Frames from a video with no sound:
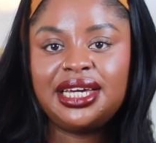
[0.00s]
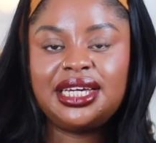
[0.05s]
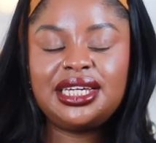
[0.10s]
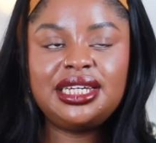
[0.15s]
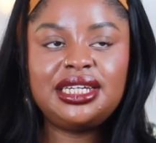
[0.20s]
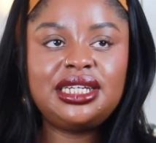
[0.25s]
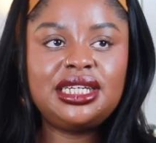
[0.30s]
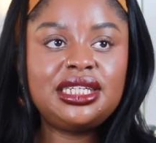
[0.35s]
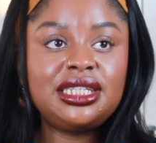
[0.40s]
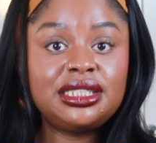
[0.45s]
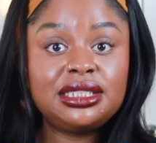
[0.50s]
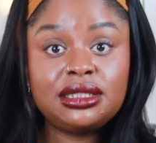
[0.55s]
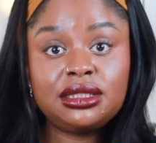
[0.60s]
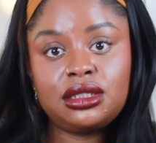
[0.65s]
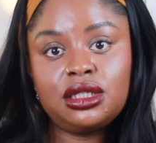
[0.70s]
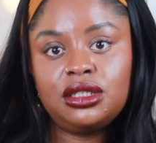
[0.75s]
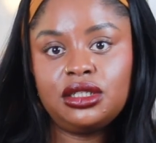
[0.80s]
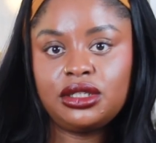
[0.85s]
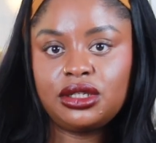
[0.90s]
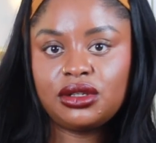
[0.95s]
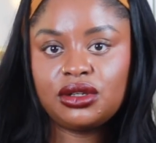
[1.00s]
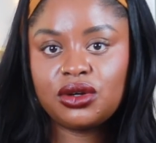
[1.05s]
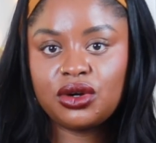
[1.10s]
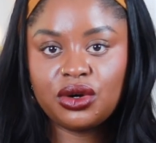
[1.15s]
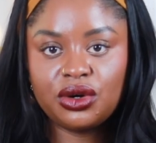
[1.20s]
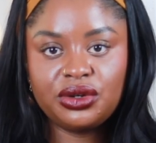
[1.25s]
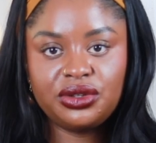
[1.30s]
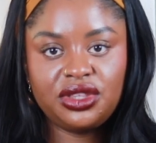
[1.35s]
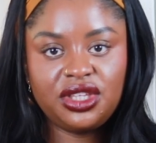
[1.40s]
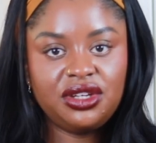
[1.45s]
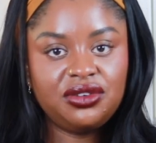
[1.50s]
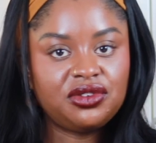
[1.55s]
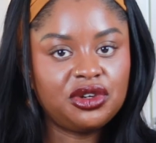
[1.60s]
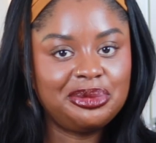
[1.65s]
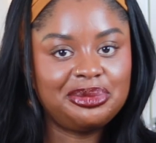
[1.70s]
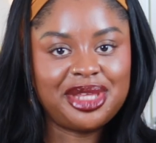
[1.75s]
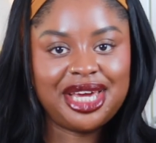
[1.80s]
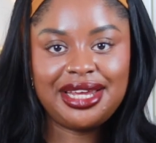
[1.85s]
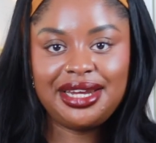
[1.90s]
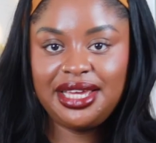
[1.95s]
it is a little earthy
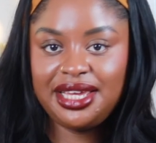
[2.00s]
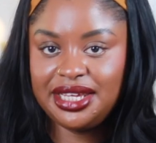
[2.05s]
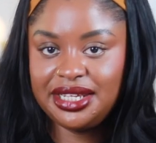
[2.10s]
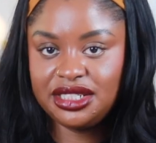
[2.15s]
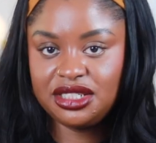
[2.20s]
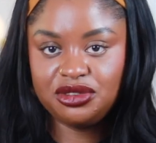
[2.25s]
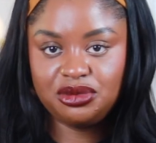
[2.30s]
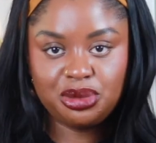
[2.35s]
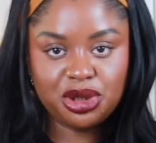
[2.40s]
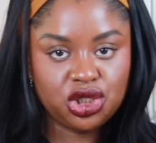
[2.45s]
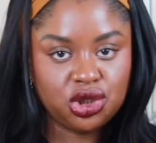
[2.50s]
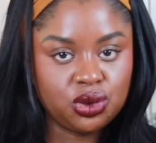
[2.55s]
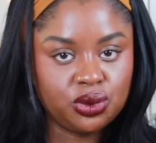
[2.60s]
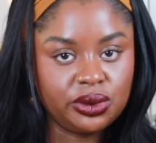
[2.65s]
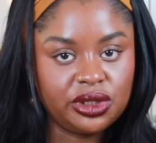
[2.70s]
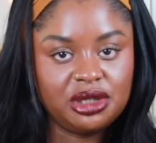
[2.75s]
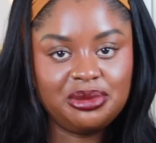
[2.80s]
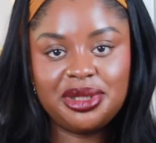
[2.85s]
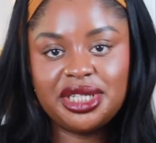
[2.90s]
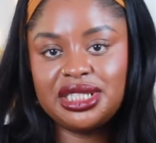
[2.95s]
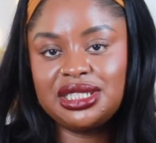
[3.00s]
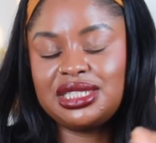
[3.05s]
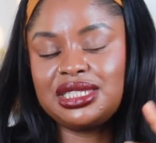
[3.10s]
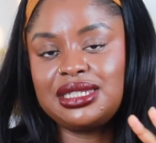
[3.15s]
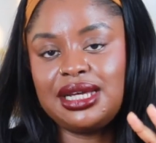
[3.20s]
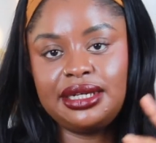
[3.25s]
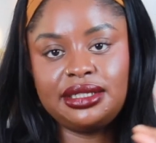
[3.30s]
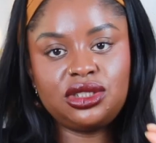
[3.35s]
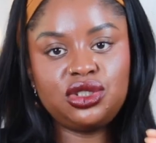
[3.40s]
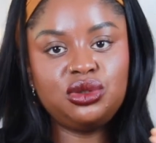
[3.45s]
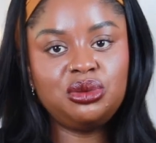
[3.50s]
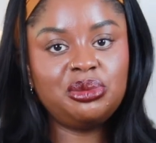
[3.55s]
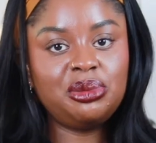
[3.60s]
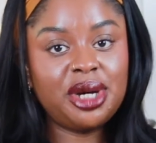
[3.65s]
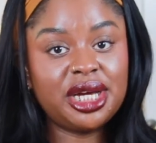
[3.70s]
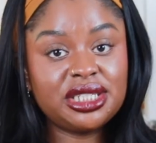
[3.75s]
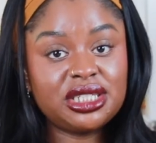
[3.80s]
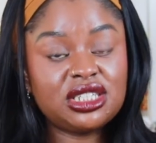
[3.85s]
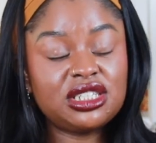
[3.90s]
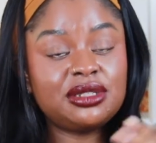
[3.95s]
from that hint of patchouli, but it's not too
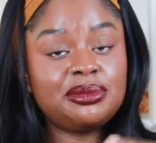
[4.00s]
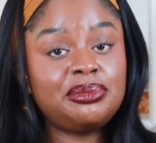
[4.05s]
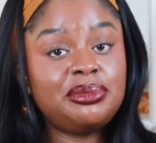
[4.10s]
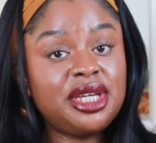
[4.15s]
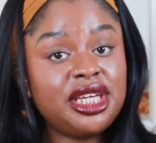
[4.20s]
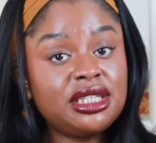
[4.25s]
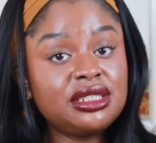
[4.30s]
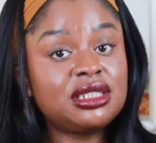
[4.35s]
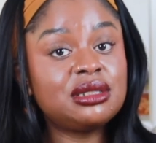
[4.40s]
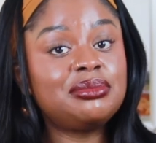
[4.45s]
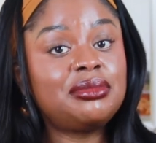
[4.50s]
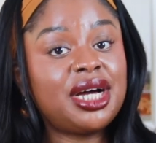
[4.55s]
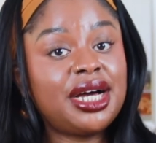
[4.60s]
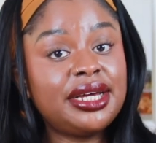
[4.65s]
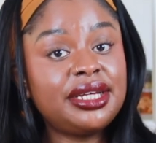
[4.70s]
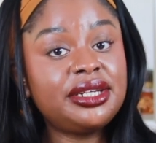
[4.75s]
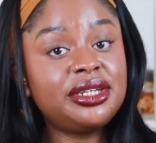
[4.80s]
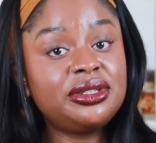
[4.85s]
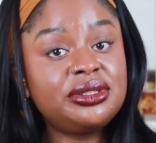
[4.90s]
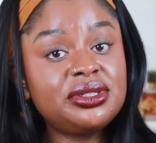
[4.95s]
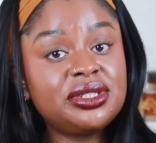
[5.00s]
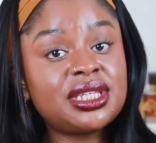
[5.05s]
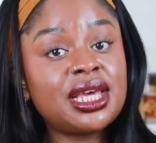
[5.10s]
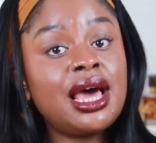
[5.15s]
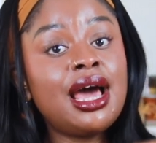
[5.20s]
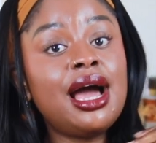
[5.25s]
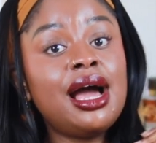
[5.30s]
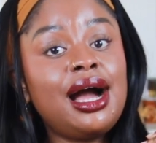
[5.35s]
much to me, to my nose.